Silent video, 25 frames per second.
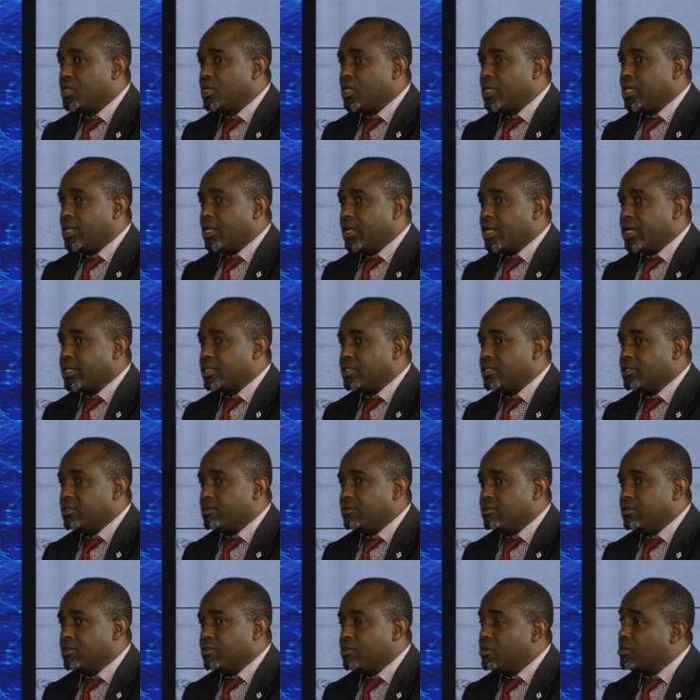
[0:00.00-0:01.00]
like
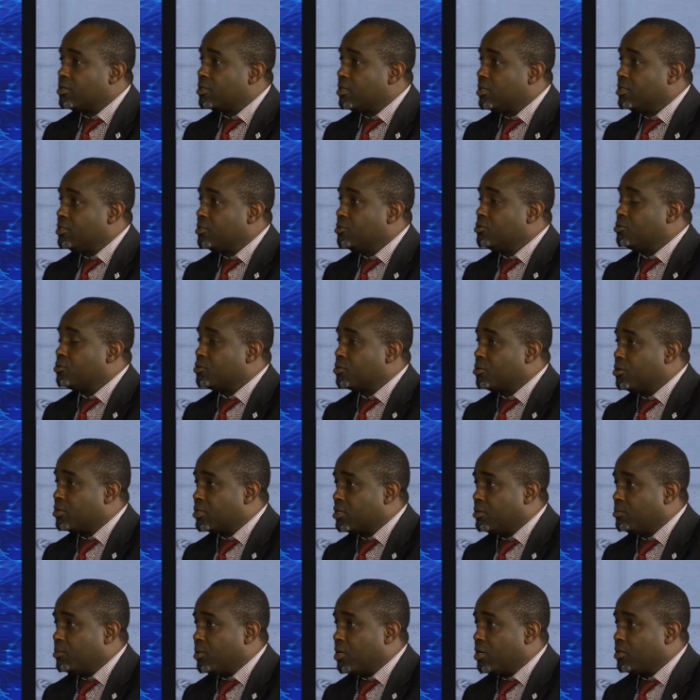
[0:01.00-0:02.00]
the young lady you talk
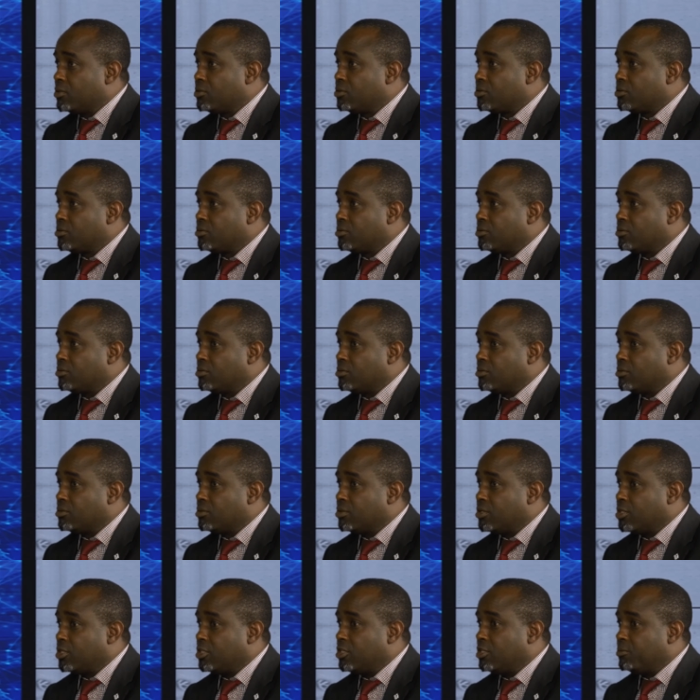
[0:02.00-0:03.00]
about,
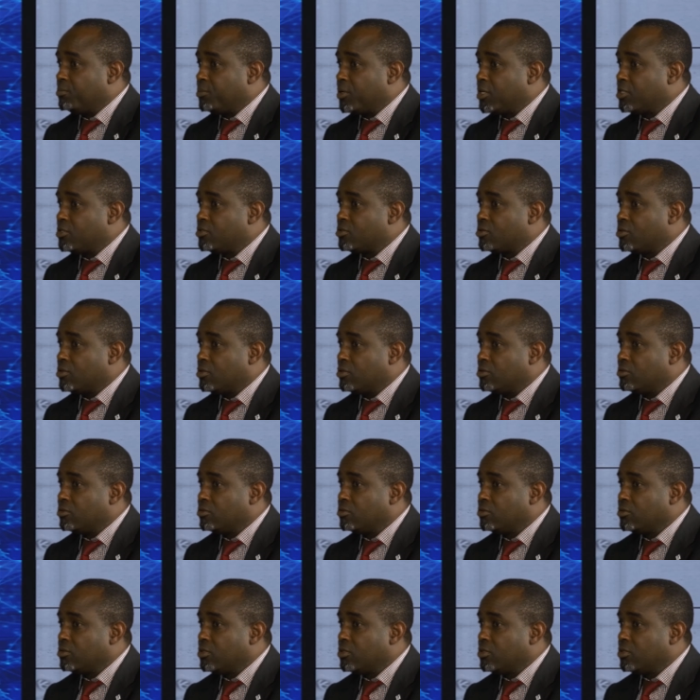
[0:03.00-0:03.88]
it depends on